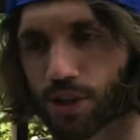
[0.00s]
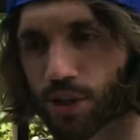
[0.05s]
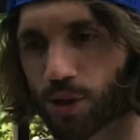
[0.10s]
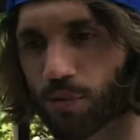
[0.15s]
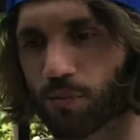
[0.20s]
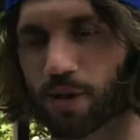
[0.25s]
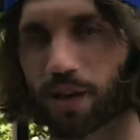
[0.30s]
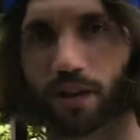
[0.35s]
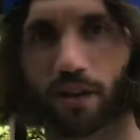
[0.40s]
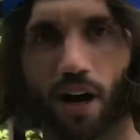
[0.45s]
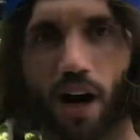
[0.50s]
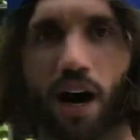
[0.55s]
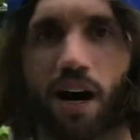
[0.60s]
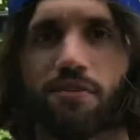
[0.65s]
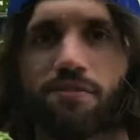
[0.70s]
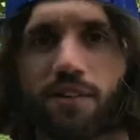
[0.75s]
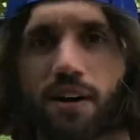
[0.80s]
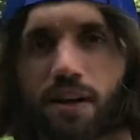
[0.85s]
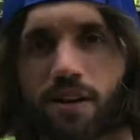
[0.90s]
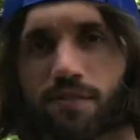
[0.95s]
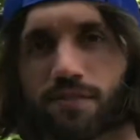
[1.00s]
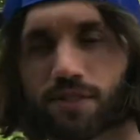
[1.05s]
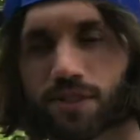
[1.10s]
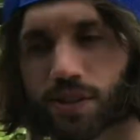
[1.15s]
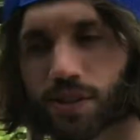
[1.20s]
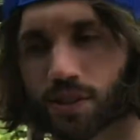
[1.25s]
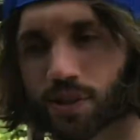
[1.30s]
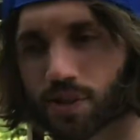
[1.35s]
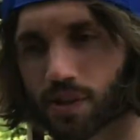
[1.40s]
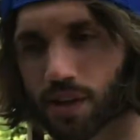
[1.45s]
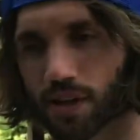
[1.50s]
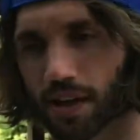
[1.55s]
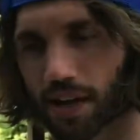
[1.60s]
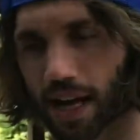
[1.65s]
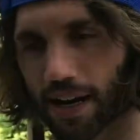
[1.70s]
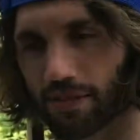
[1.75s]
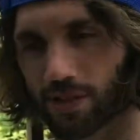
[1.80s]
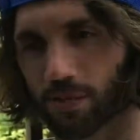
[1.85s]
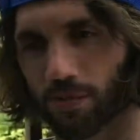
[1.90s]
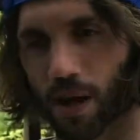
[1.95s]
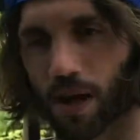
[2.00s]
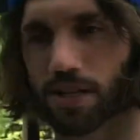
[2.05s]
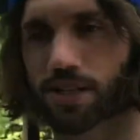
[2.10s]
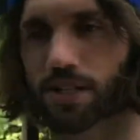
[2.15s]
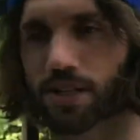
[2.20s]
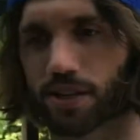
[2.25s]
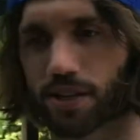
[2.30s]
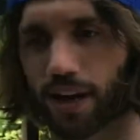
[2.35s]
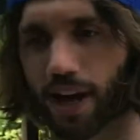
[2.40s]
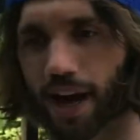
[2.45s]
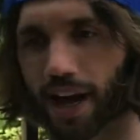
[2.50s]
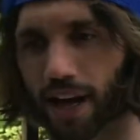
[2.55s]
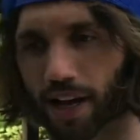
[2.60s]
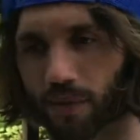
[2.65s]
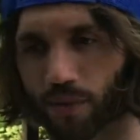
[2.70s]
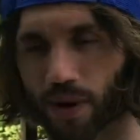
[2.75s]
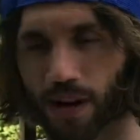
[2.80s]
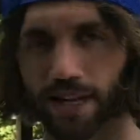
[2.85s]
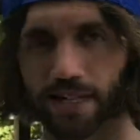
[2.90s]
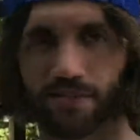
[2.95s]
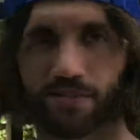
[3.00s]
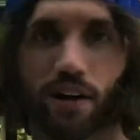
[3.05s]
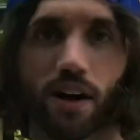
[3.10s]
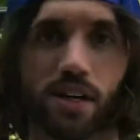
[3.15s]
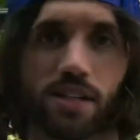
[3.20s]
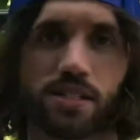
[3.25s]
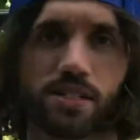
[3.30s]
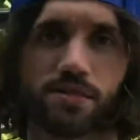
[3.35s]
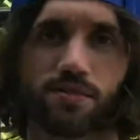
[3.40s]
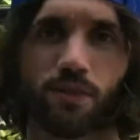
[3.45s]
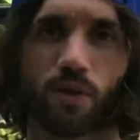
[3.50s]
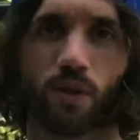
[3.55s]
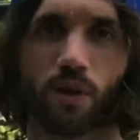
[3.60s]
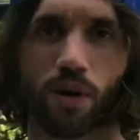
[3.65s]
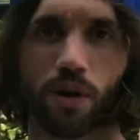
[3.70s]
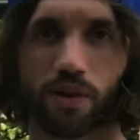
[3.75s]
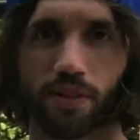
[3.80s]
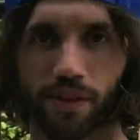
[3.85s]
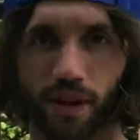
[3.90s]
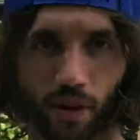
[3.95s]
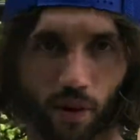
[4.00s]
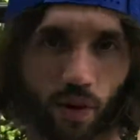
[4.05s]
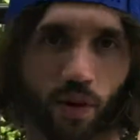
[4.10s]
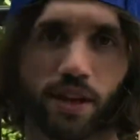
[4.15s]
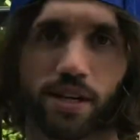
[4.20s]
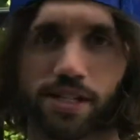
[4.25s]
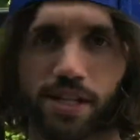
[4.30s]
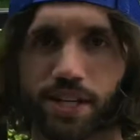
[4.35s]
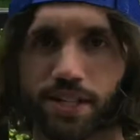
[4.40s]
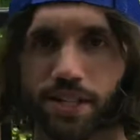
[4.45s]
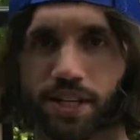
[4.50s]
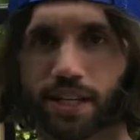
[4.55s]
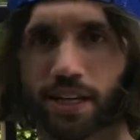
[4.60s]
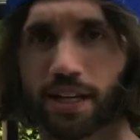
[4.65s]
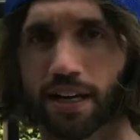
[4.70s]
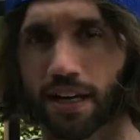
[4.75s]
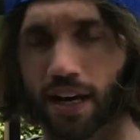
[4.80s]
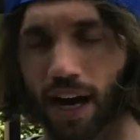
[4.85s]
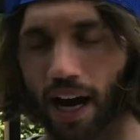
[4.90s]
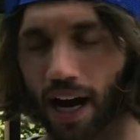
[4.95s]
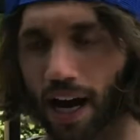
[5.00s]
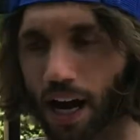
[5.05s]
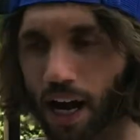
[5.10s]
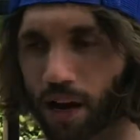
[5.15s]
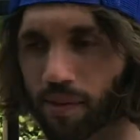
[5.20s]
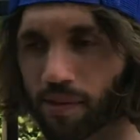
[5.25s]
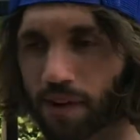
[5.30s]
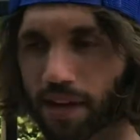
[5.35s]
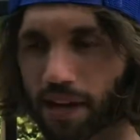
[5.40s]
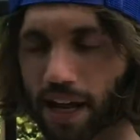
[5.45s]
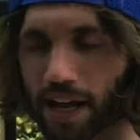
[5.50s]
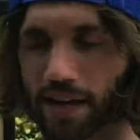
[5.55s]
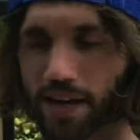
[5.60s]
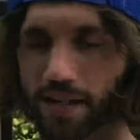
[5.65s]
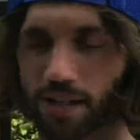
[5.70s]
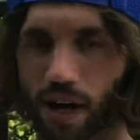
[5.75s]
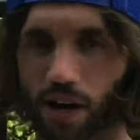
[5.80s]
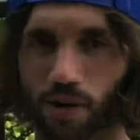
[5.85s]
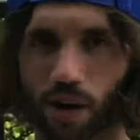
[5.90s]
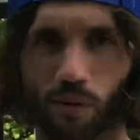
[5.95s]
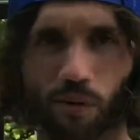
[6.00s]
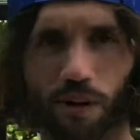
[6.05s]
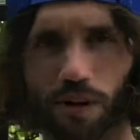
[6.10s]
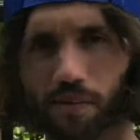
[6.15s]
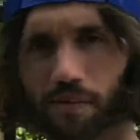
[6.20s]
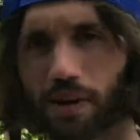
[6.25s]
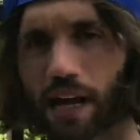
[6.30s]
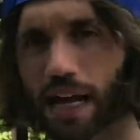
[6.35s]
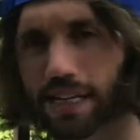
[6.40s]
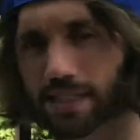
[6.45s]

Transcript: to build off of, to kind of sponsor and raise funds for their organization. Um, and, and so I want, I want to